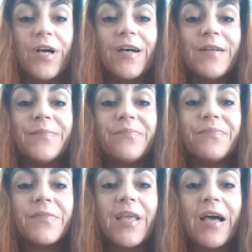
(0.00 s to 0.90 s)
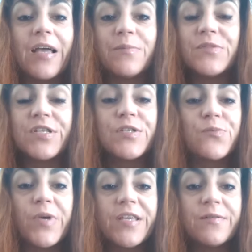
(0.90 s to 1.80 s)
Um, I'm
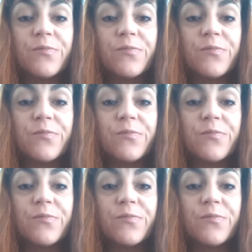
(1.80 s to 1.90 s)
just wait